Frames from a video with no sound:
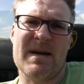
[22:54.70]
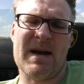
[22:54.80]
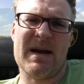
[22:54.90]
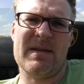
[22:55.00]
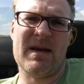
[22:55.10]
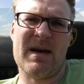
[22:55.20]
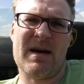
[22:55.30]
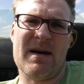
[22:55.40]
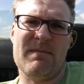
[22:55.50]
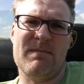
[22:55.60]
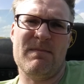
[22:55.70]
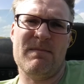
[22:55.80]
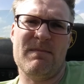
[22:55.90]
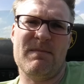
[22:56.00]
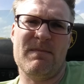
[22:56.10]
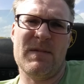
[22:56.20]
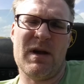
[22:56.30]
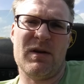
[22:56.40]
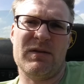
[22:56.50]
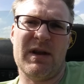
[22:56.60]
And
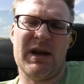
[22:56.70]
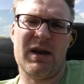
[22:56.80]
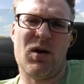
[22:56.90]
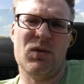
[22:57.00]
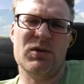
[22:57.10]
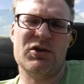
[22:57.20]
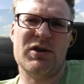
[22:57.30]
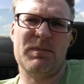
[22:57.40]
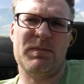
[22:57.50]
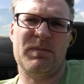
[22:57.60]
they're not taking ownership.